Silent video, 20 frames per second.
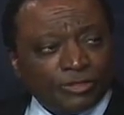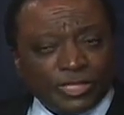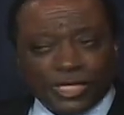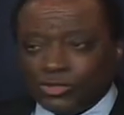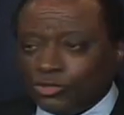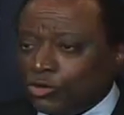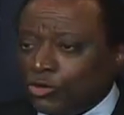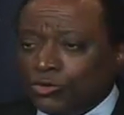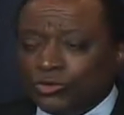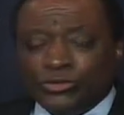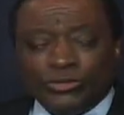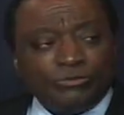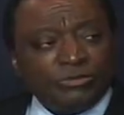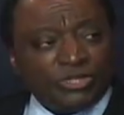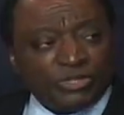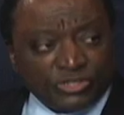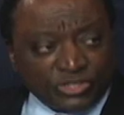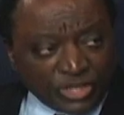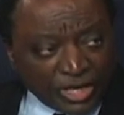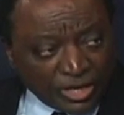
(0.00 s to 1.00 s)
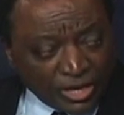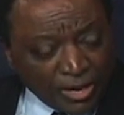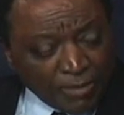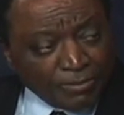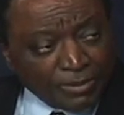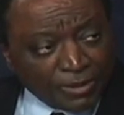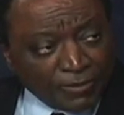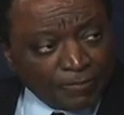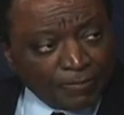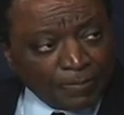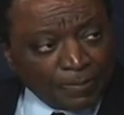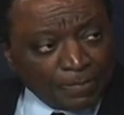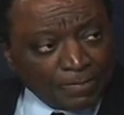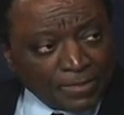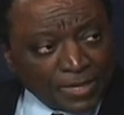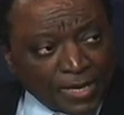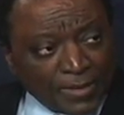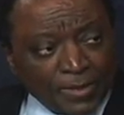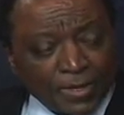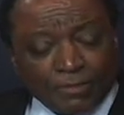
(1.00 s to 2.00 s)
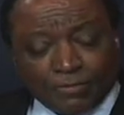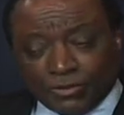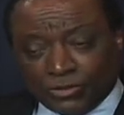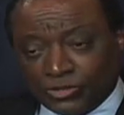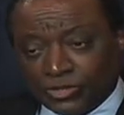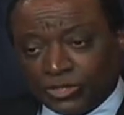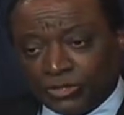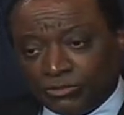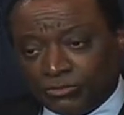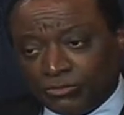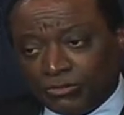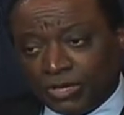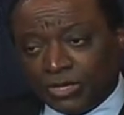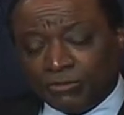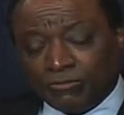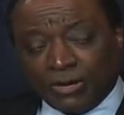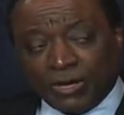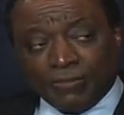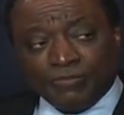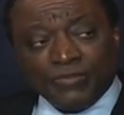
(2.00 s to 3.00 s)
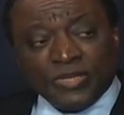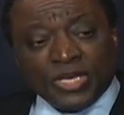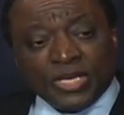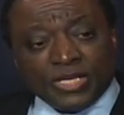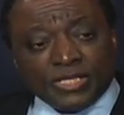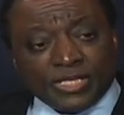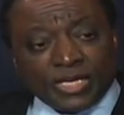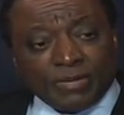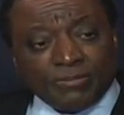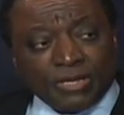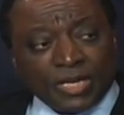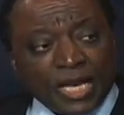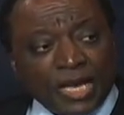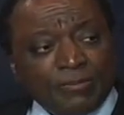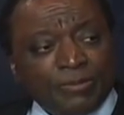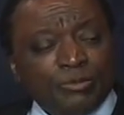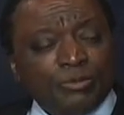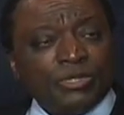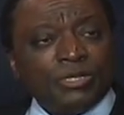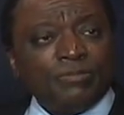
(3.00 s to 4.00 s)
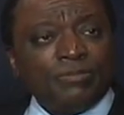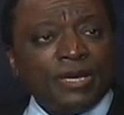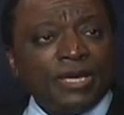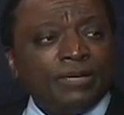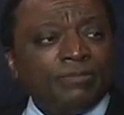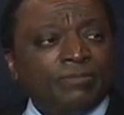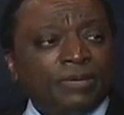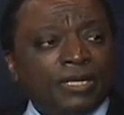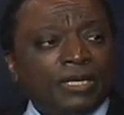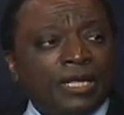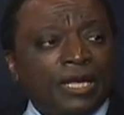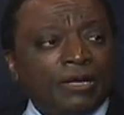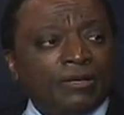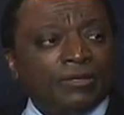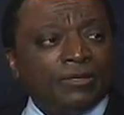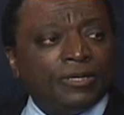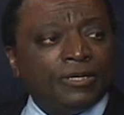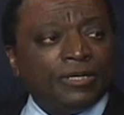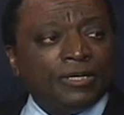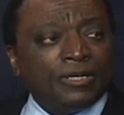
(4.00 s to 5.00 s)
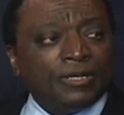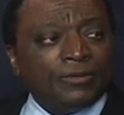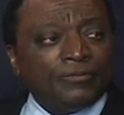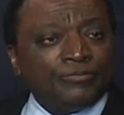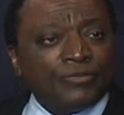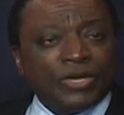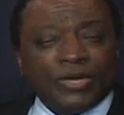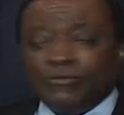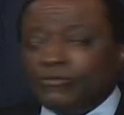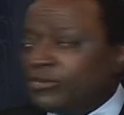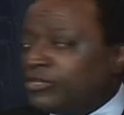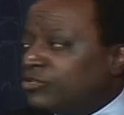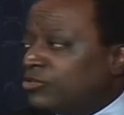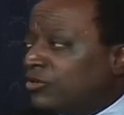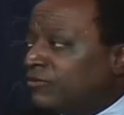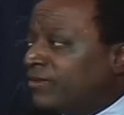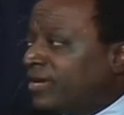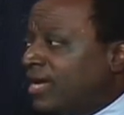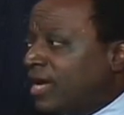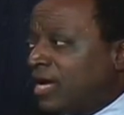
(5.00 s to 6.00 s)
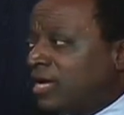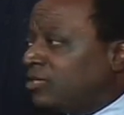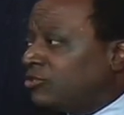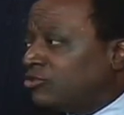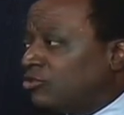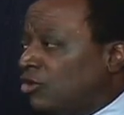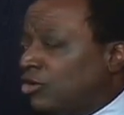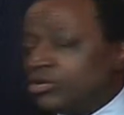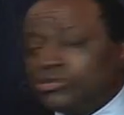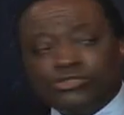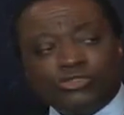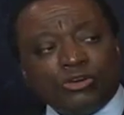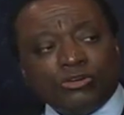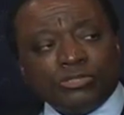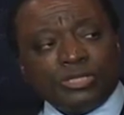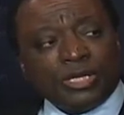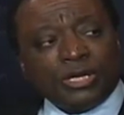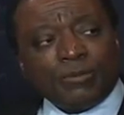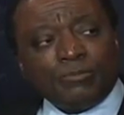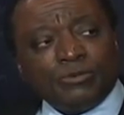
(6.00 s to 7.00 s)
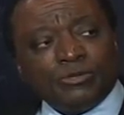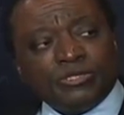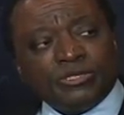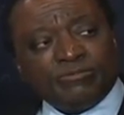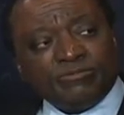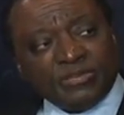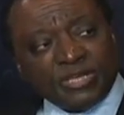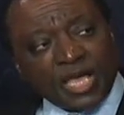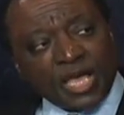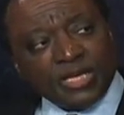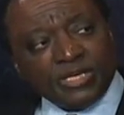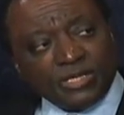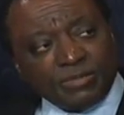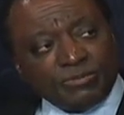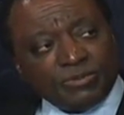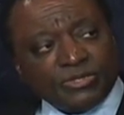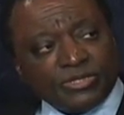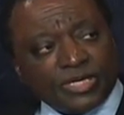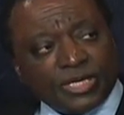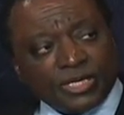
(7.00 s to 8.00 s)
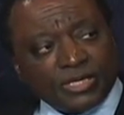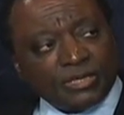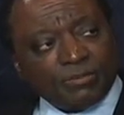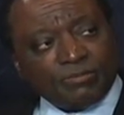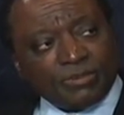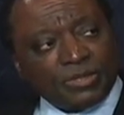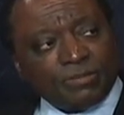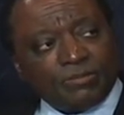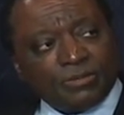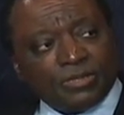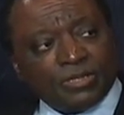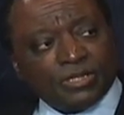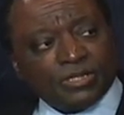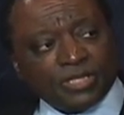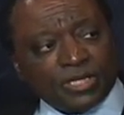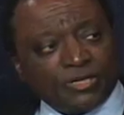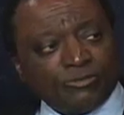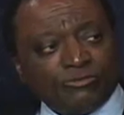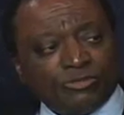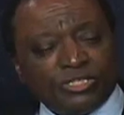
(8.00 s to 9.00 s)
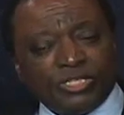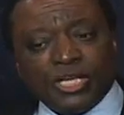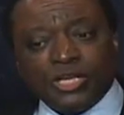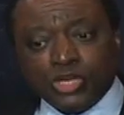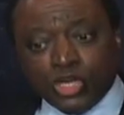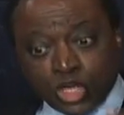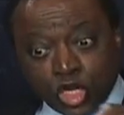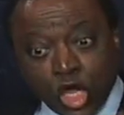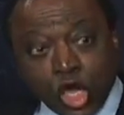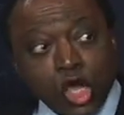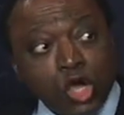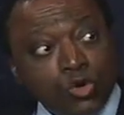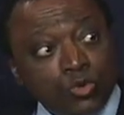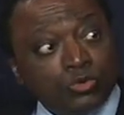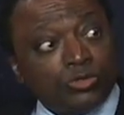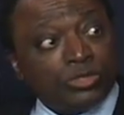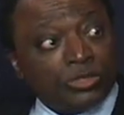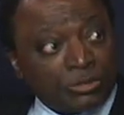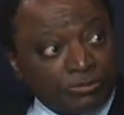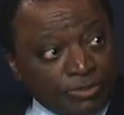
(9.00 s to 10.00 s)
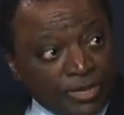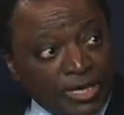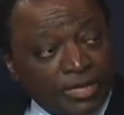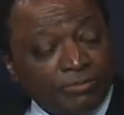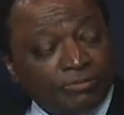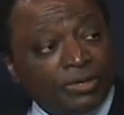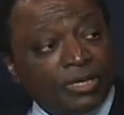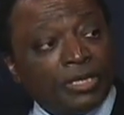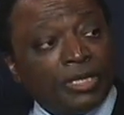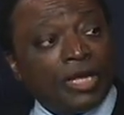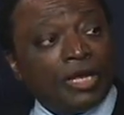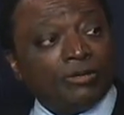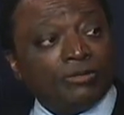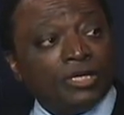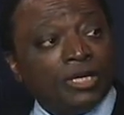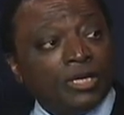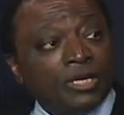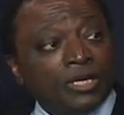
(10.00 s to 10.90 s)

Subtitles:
They told them to shut up, and they're pushing it through anyway. Same thing happened with the bank bailout. Every survey I saw showed that upwards of 90% of the people in this country said no to the bank bailout.